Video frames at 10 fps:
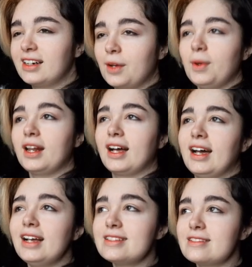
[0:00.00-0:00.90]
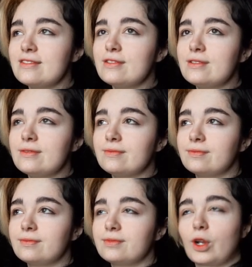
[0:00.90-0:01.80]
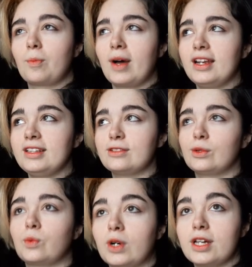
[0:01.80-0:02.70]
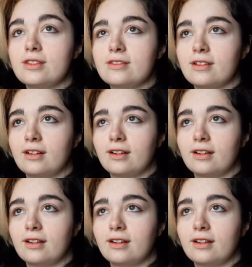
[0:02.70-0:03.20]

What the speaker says: also normally don't watch